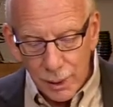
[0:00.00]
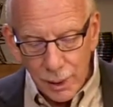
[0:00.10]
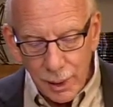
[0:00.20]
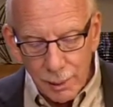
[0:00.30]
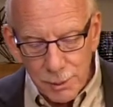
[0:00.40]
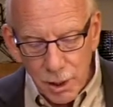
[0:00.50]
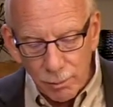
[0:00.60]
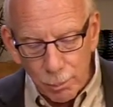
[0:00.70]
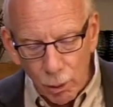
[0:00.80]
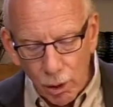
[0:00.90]
He
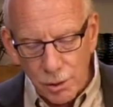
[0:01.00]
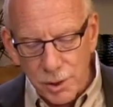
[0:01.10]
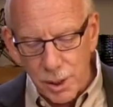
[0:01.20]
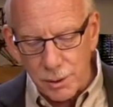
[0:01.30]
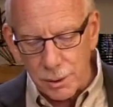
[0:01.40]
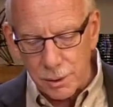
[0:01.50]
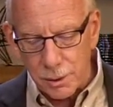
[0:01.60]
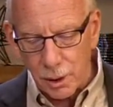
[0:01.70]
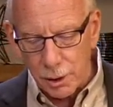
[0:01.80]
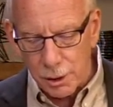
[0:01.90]
himself bore our
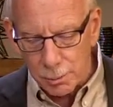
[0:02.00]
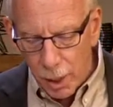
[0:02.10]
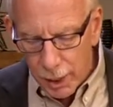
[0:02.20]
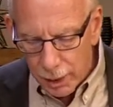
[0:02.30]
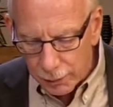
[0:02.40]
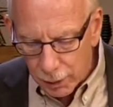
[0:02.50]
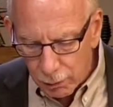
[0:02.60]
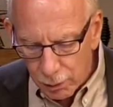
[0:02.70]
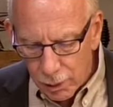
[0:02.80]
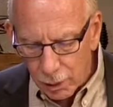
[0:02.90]
sins on his body on the
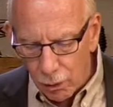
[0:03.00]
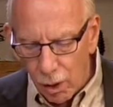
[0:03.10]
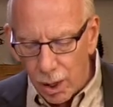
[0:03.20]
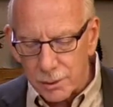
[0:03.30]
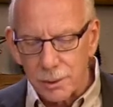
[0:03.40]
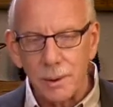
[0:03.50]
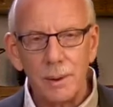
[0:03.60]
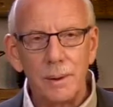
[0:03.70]
cross